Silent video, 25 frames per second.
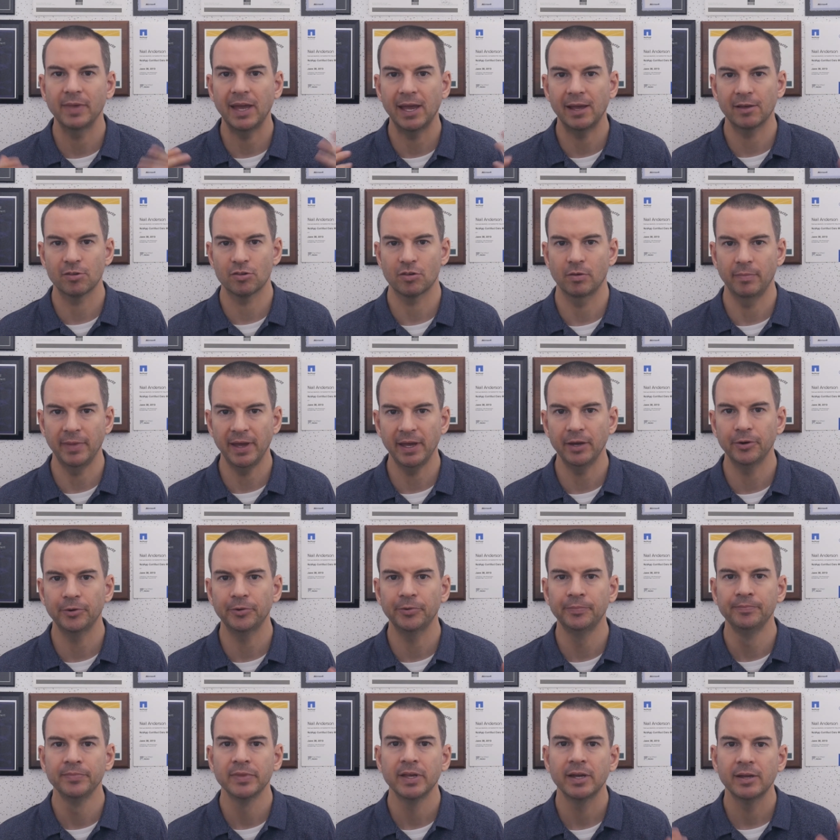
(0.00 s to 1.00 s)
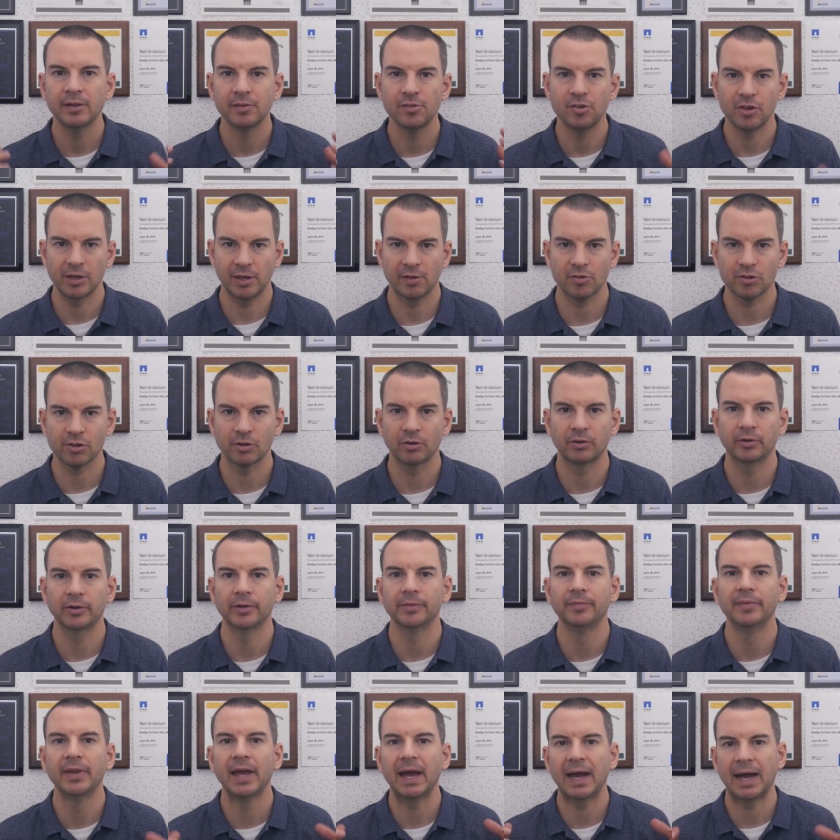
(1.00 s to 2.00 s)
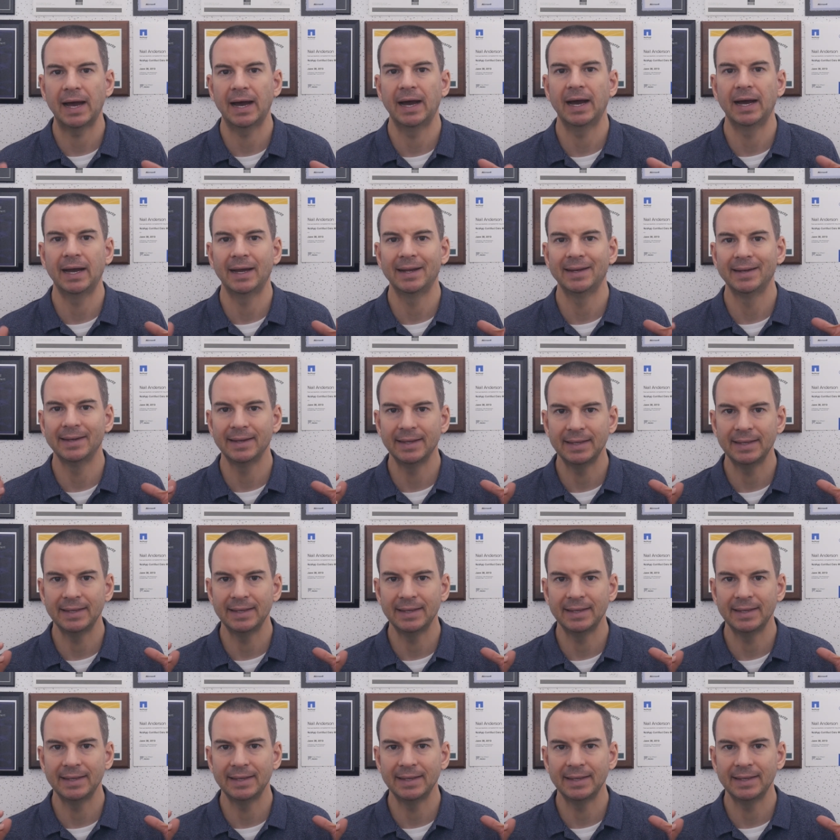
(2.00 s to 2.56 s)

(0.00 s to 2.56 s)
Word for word: XML, JSON, and